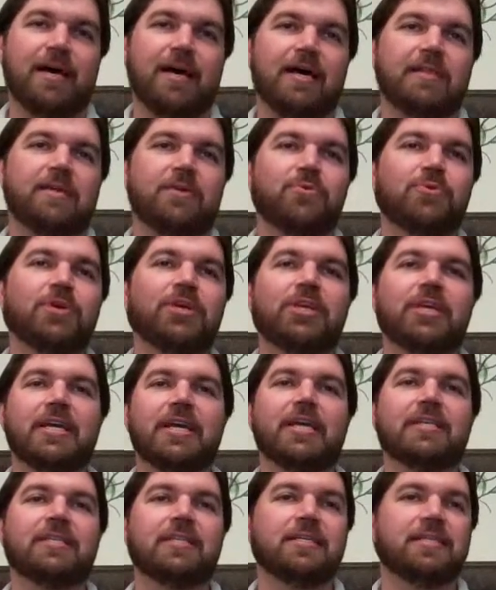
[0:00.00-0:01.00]
there really
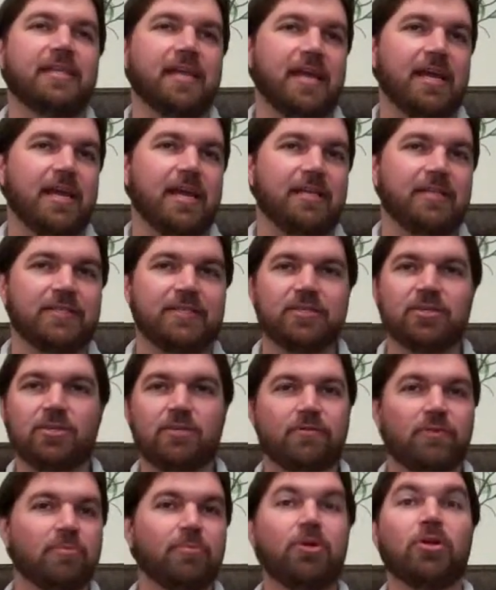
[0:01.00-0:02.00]
isn't a
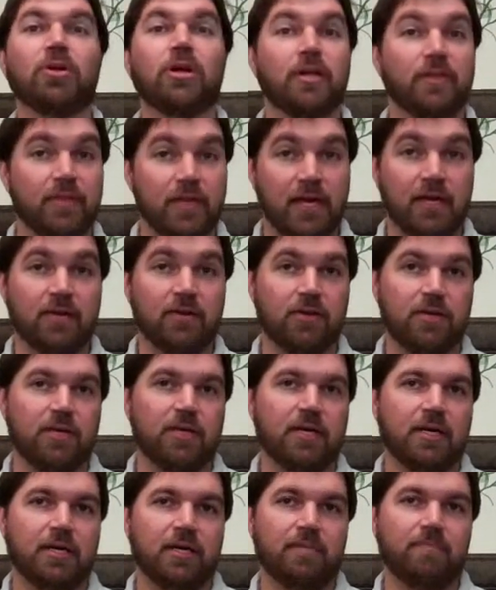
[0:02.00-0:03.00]
silver bullet that
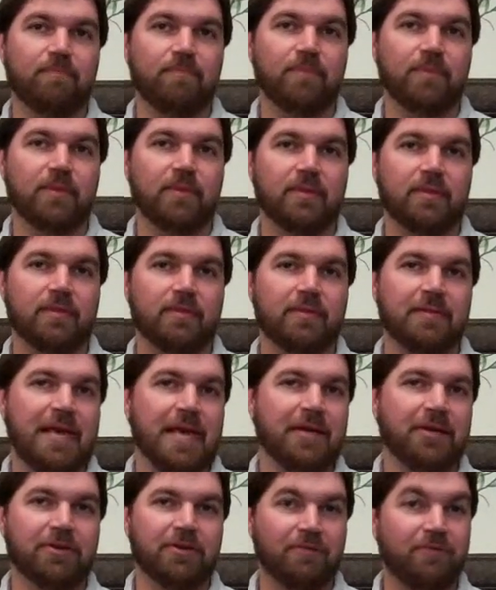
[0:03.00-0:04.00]

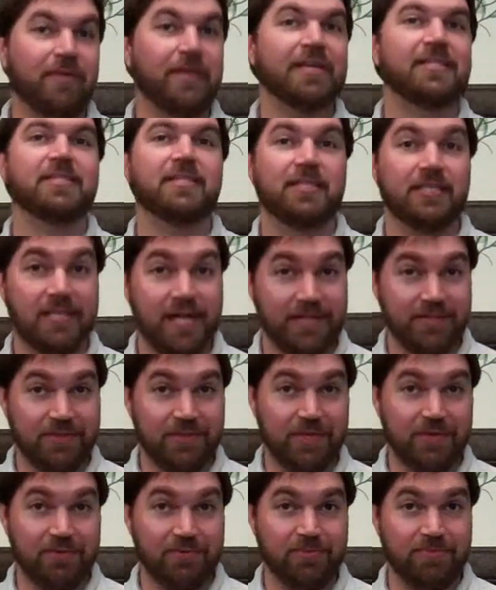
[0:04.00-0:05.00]
could fix the dead
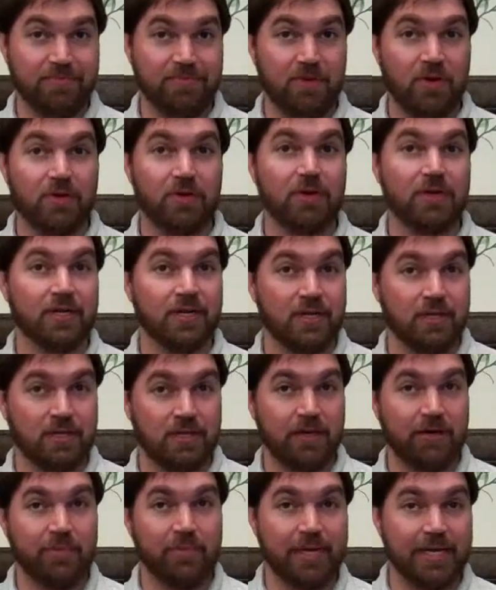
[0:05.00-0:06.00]
zone or
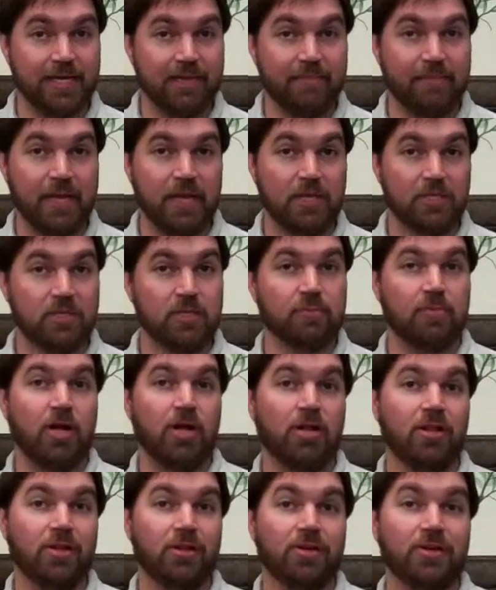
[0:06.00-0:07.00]
make it
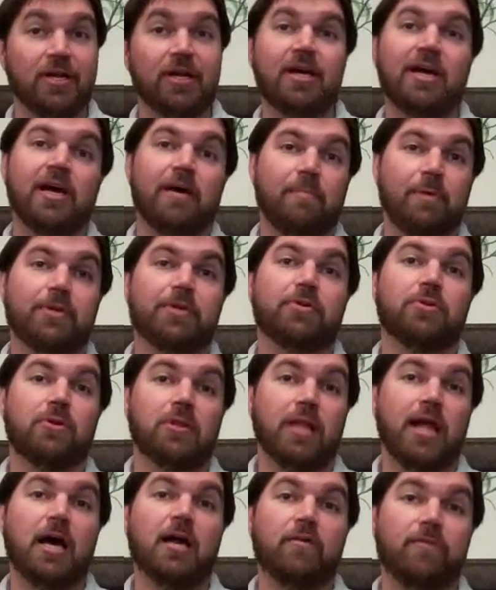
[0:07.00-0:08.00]
smaller. But there are
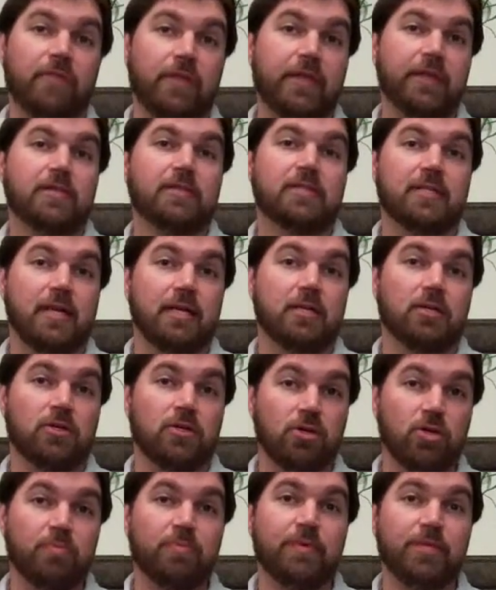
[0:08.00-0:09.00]
a lot of things that
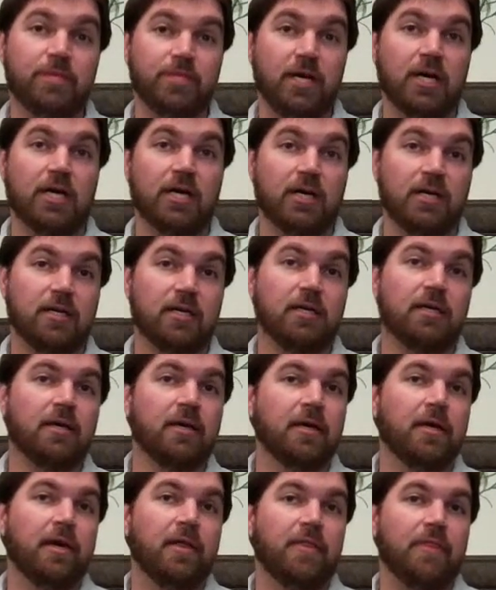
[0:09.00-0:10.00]
could be done
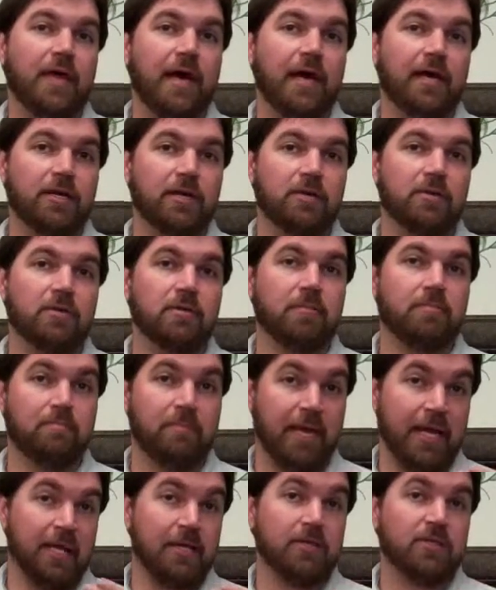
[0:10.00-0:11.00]
that could
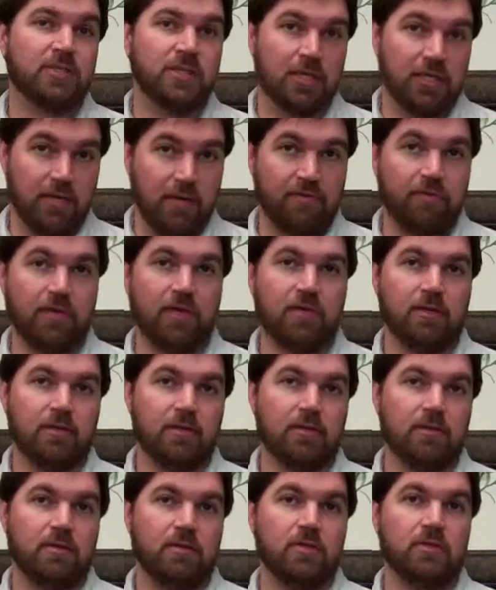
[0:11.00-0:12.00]
make significant
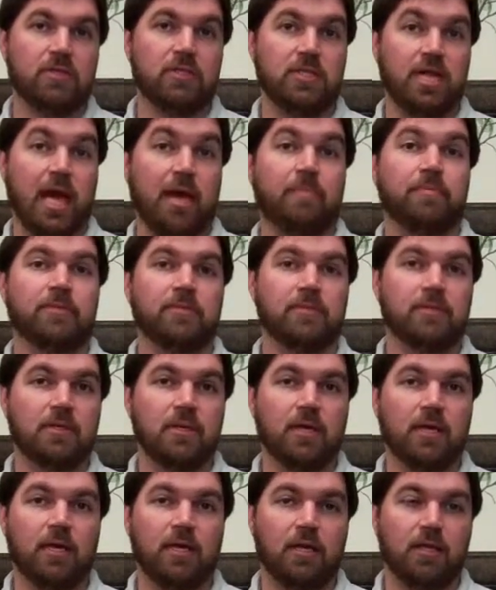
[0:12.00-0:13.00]
steps.
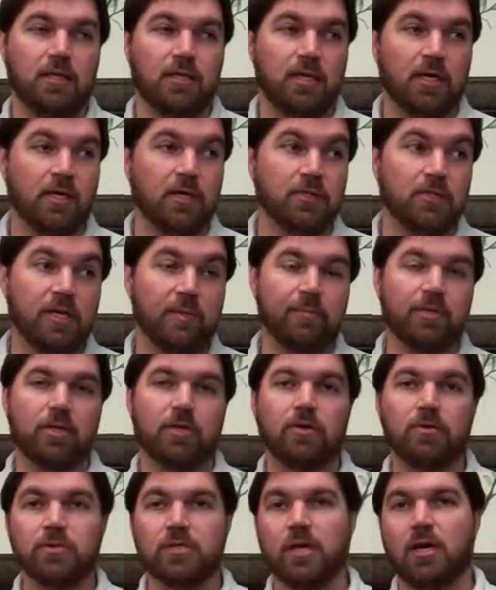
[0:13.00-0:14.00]
And some of
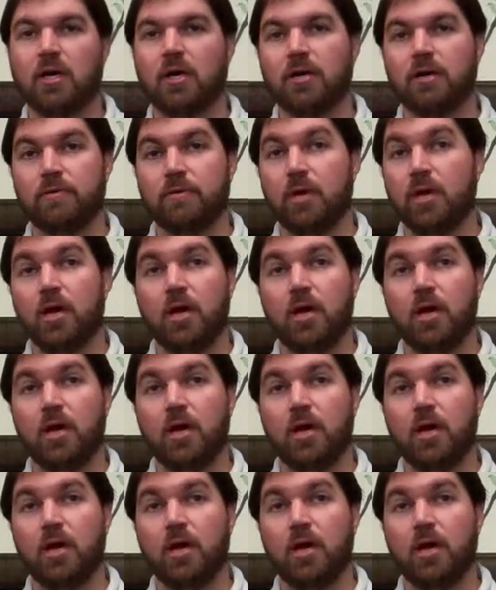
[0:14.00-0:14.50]
those are,